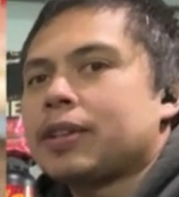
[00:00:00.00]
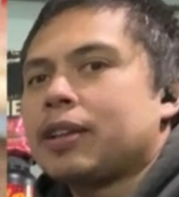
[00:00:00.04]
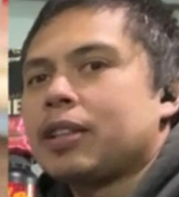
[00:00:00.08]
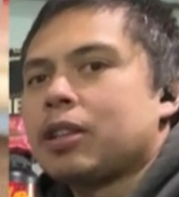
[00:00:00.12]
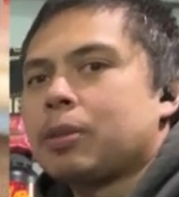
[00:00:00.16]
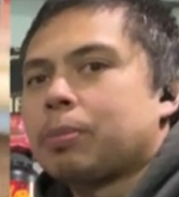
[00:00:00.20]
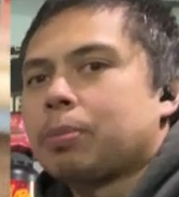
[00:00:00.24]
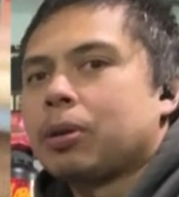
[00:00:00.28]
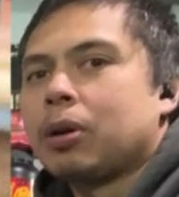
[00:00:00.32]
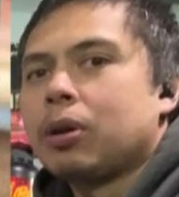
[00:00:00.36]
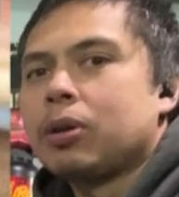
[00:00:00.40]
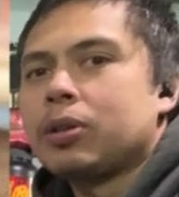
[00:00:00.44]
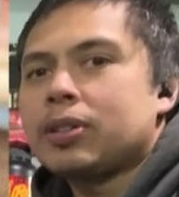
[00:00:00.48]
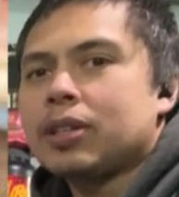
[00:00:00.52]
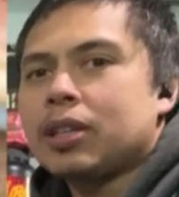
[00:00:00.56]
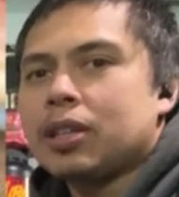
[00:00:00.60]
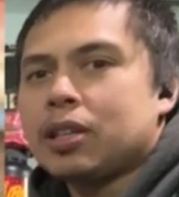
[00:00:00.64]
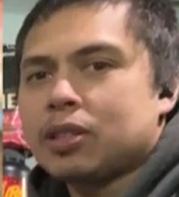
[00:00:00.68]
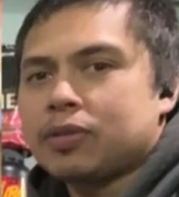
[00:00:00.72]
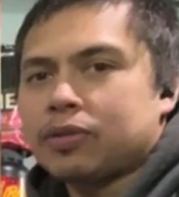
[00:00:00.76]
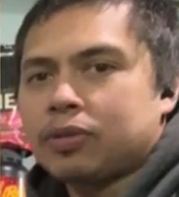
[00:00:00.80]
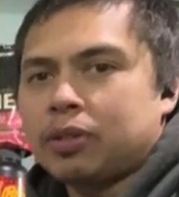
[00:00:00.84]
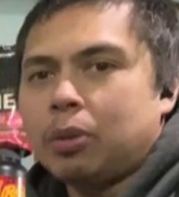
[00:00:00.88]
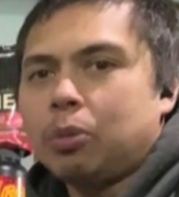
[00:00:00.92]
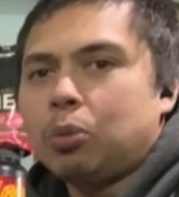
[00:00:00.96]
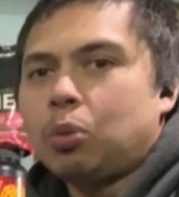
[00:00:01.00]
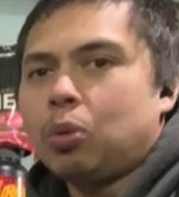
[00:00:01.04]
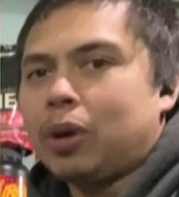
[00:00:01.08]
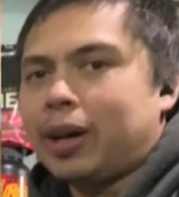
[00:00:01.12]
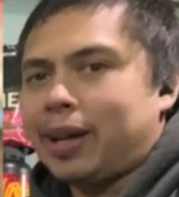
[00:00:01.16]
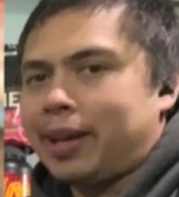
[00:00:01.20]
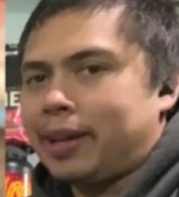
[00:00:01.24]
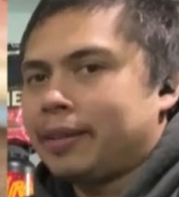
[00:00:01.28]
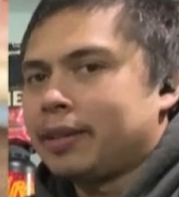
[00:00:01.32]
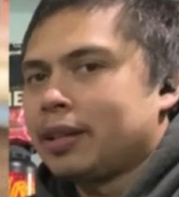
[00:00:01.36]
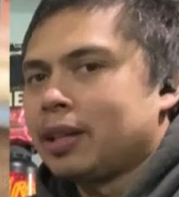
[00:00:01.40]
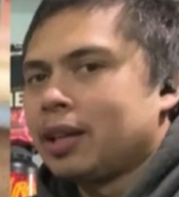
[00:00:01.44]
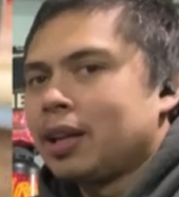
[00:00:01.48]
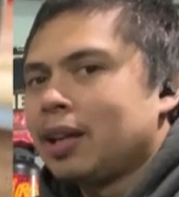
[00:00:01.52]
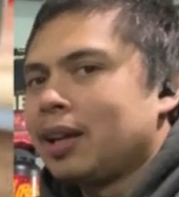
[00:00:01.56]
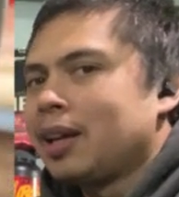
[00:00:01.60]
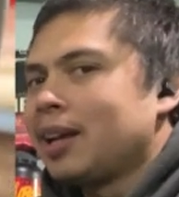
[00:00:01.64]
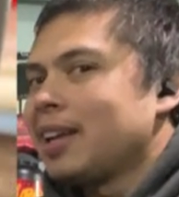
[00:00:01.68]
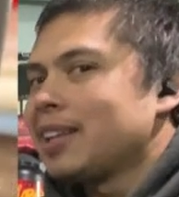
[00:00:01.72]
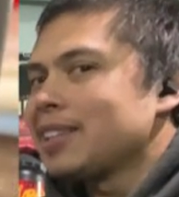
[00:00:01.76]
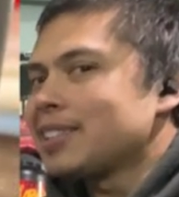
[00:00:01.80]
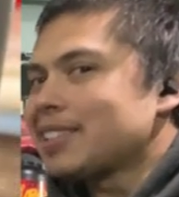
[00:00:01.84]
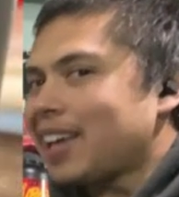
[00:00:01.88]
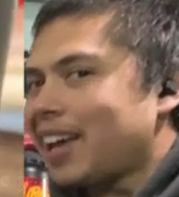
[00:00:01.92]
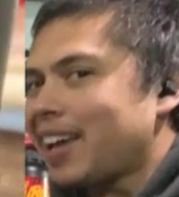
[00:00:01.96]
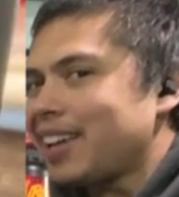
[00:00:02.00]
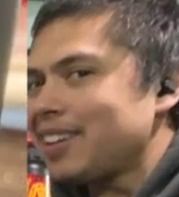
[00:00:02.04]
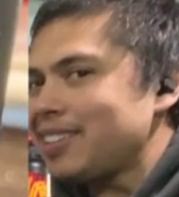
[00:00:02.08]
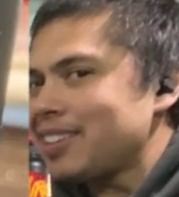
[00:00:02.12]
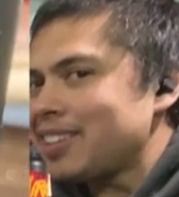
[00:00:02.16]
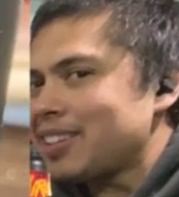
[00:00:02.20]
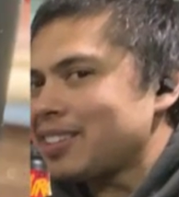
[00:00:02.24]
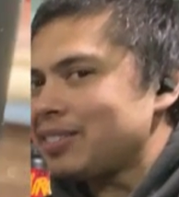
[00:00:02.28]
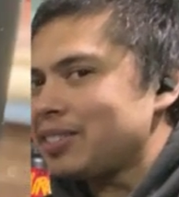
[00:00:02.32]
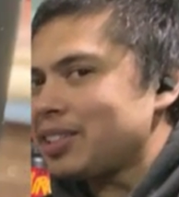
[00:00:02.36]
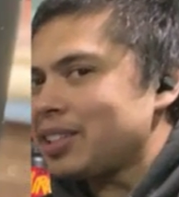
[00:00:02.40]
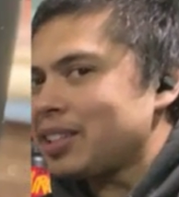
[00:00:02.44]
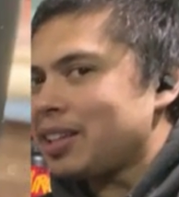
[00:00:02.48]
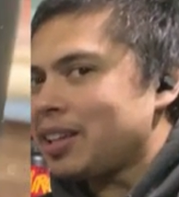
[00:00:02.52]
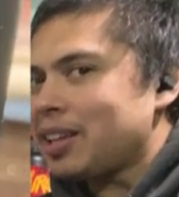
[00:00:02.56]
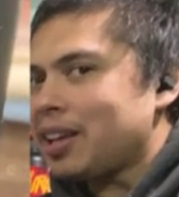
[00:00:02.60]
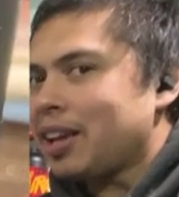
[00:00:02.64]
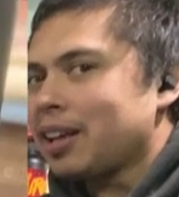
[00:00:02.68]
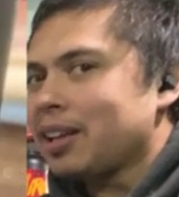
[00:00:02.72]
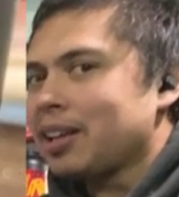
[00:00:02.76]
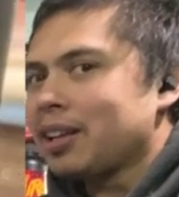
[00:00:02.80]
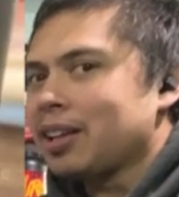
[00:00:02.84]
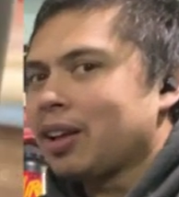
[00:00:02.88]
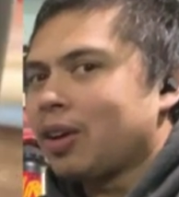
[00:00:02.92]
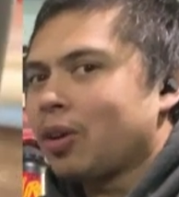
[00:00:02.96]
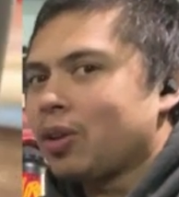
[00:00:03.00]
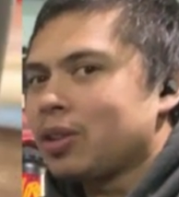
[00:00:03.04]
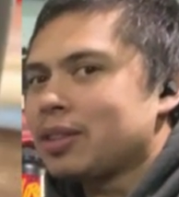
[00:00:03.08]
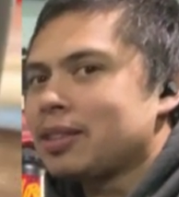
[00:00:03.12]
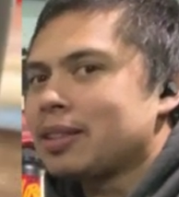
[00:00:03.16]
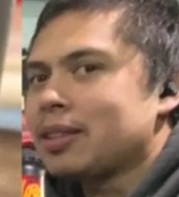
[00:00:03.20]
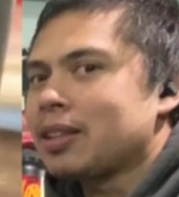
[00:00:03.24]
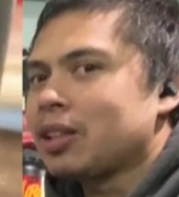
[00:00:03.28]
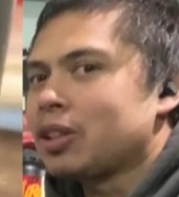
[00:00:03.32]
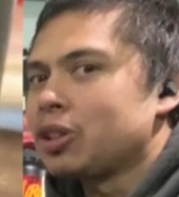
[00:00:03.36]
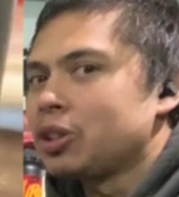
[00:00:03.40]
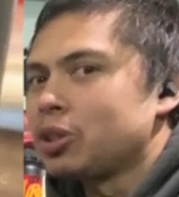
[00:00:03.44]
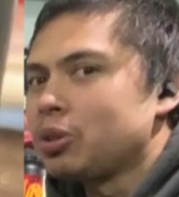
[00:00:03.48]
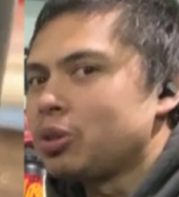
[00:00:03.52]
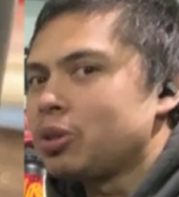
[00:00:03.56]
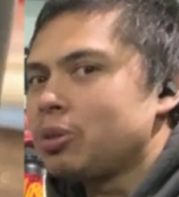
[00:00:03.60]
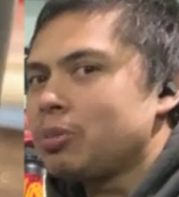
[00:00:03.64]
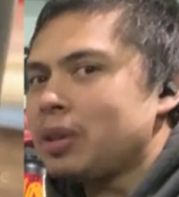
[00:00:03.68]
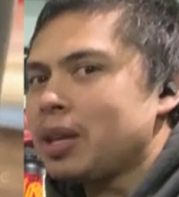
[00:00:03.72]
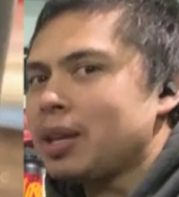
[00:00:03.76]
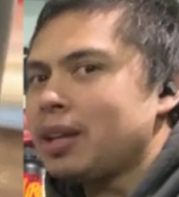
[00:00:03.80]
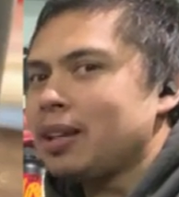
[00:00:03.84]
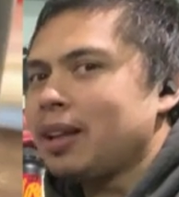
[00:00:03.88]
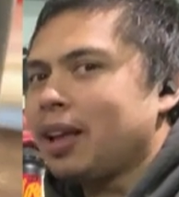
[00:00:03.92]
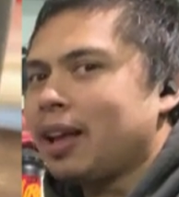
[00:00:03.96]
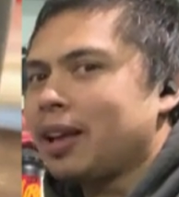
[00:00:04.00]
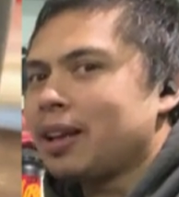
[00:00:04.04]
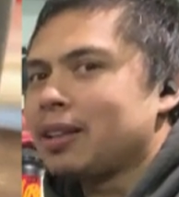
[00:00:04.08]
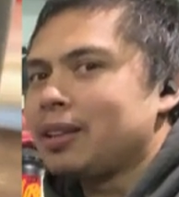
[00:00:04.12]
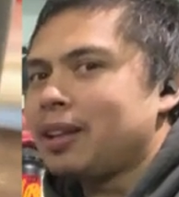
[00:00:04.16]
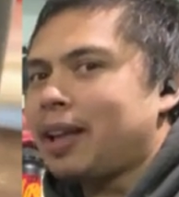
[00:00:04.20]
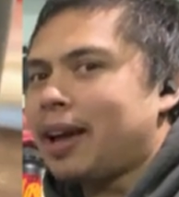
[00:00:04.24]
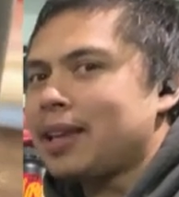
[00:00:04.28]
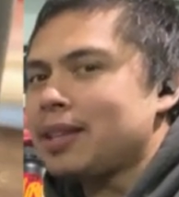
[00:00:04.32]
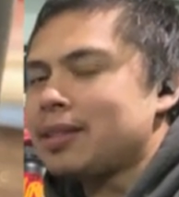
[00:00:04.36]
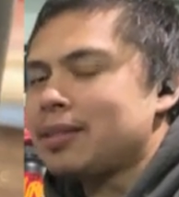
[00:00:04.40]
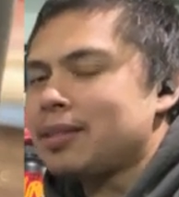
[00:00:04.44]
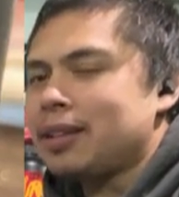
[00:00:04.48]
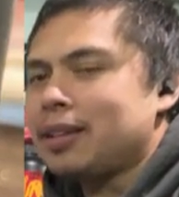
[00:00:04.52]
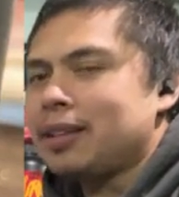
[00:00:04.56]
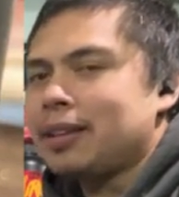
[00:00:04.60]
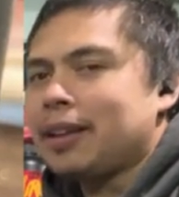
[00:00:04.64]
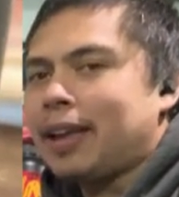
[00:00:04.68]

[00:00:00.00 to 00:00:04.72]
of the proteins from whey. Technically, glutamine, glycine,